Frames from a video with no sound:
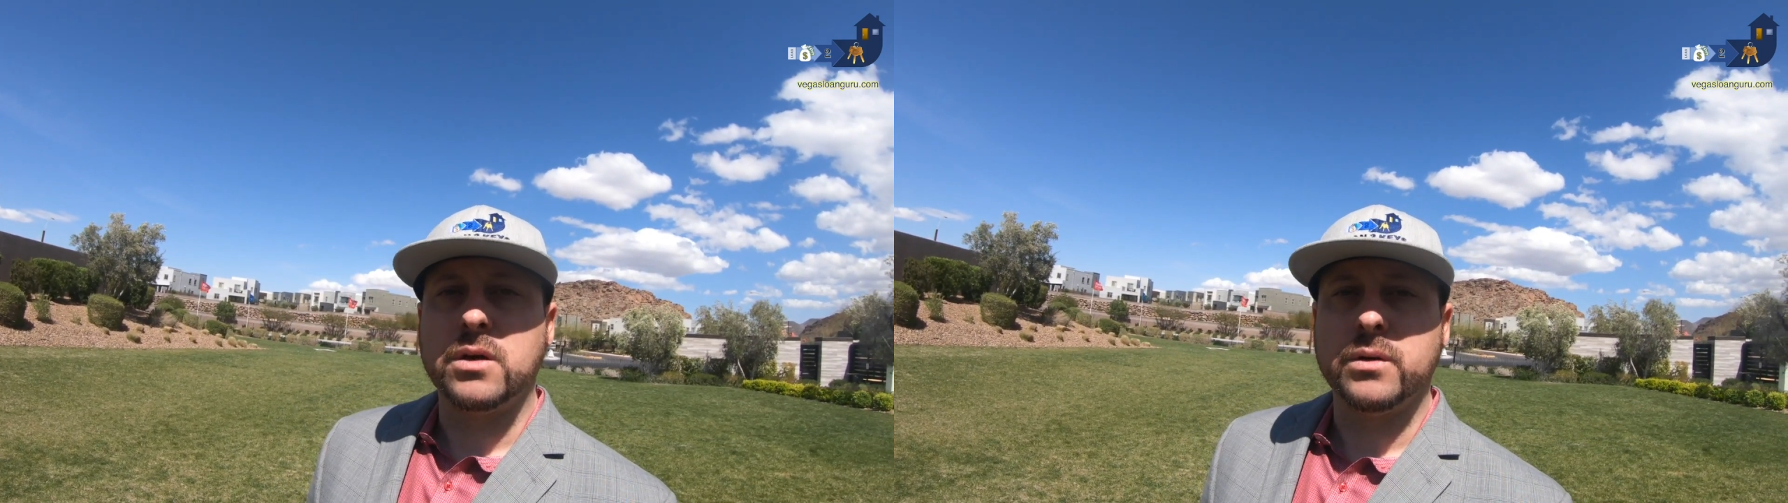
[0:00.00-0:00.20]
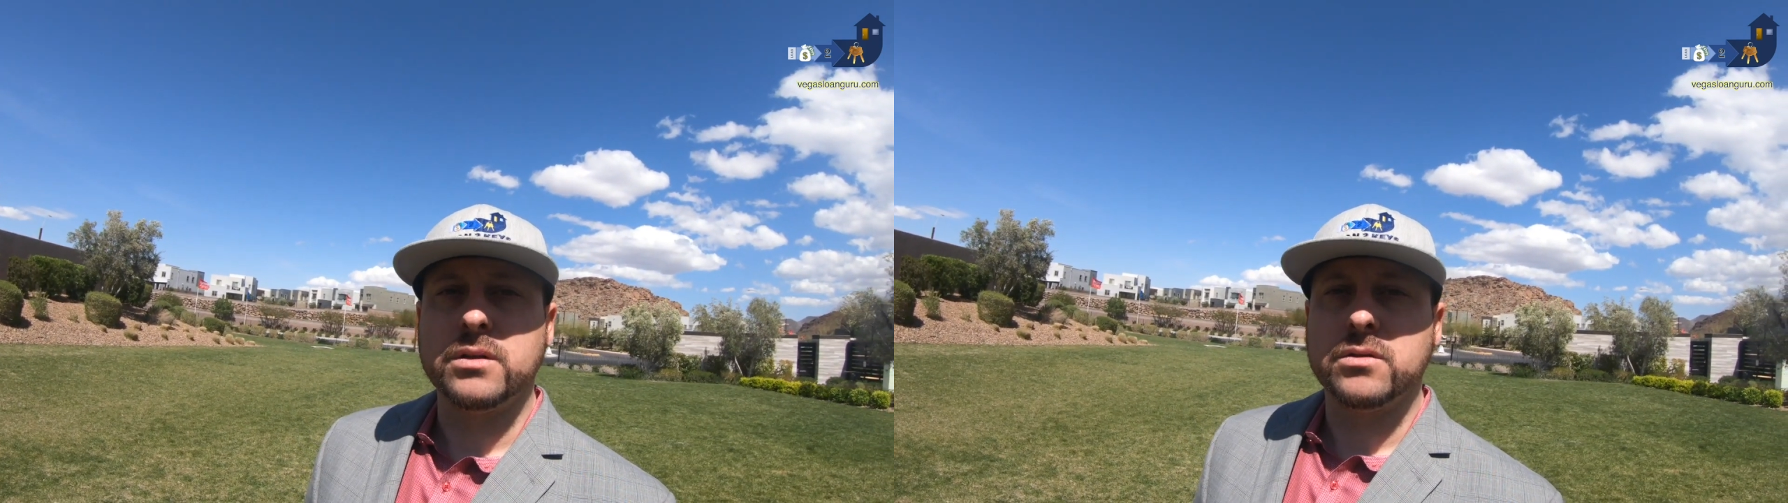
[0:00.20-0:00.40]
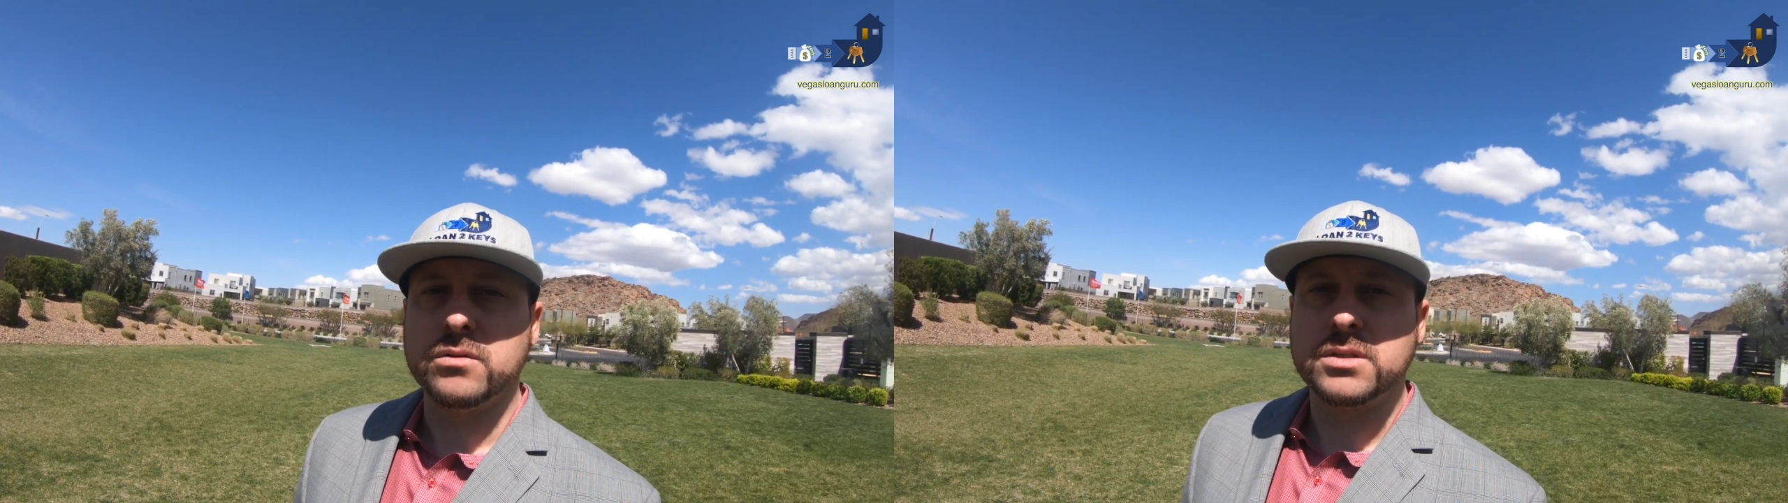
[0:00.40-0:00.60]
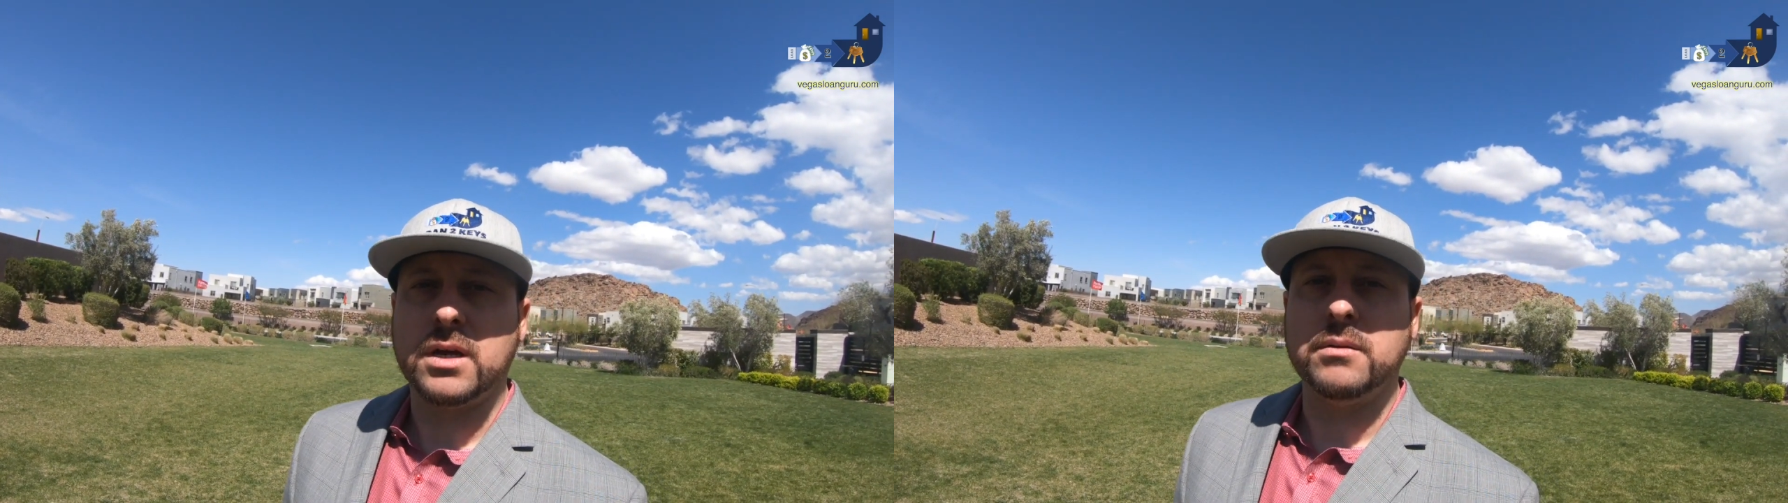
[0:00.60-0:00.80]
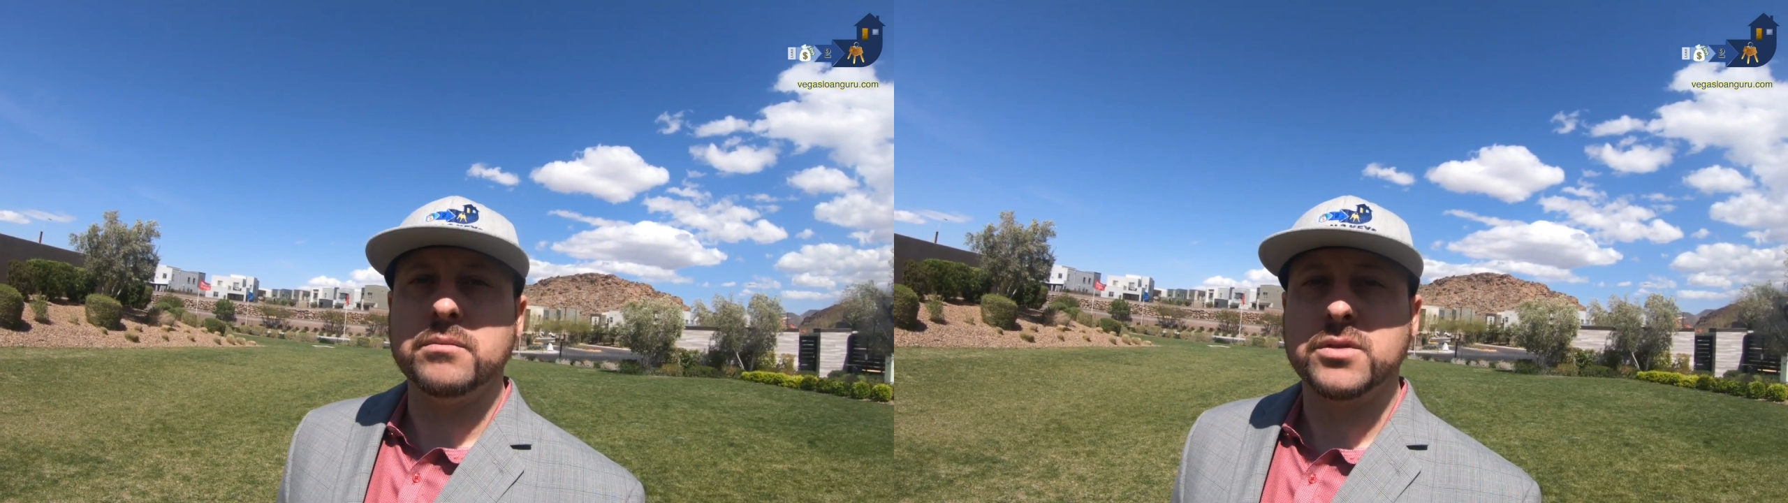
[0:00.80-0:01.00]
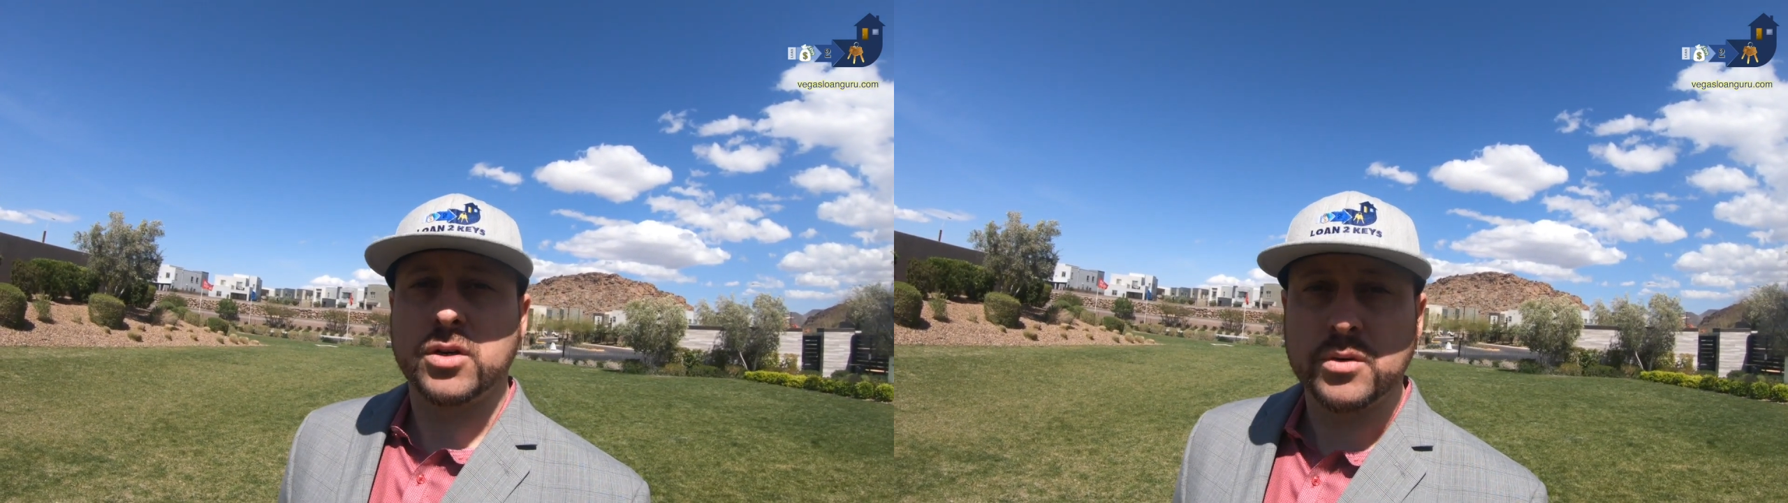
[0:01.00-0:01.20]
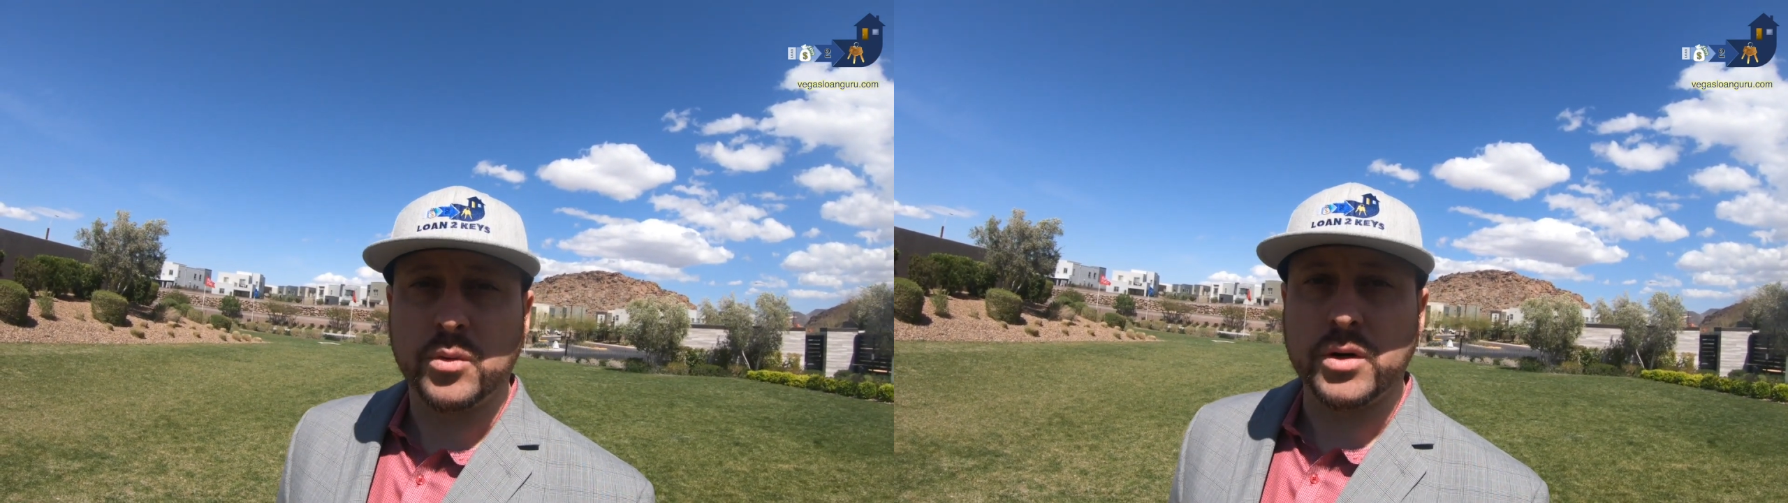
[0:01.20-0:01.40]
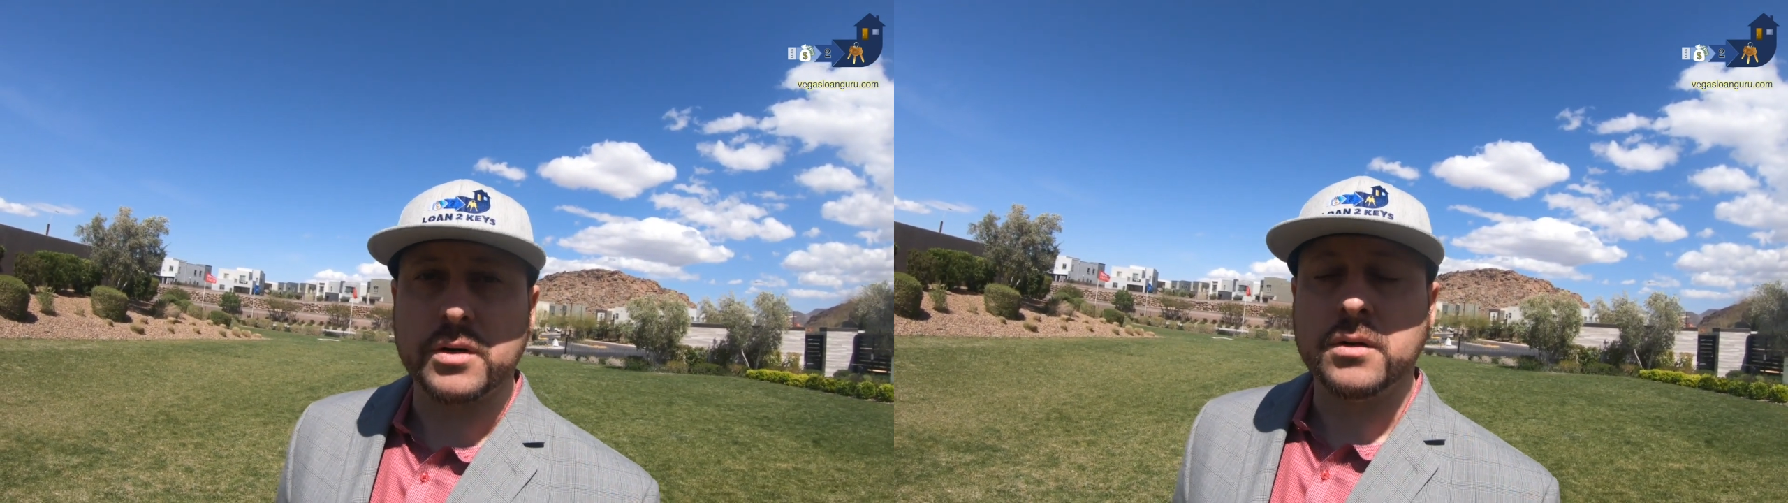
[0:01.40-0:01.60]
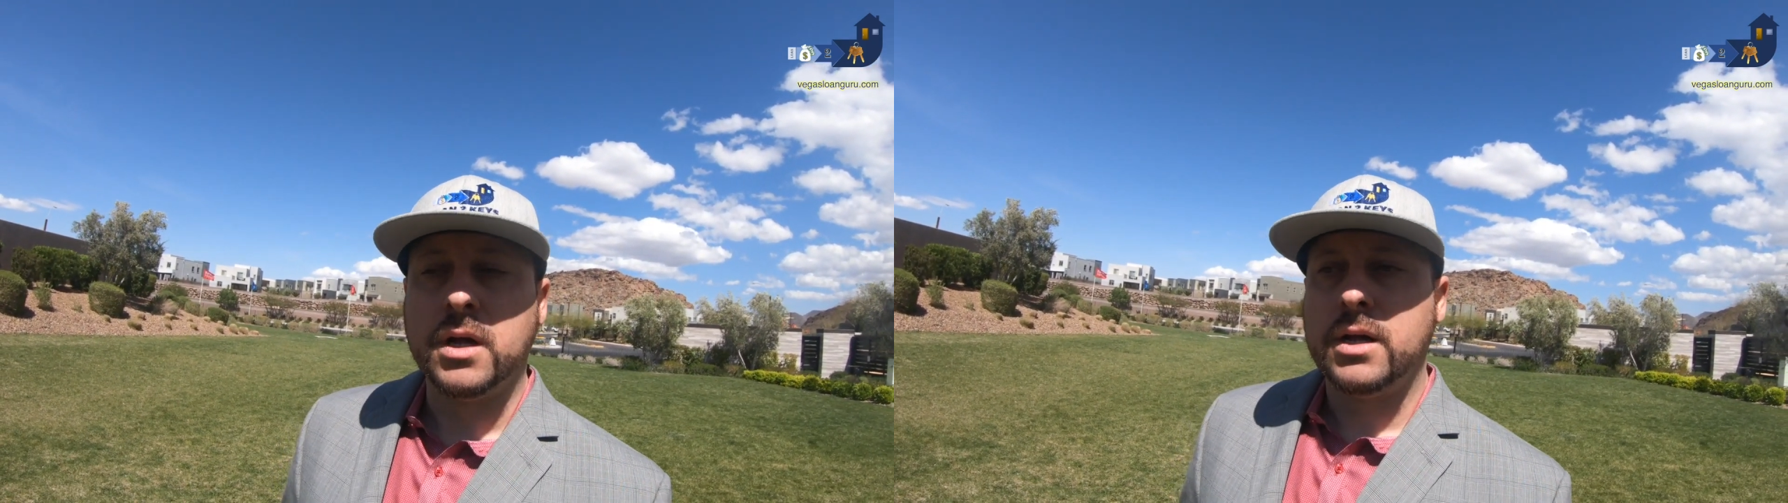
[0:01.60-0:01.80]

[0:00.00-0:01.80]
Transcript: going through some turmoil.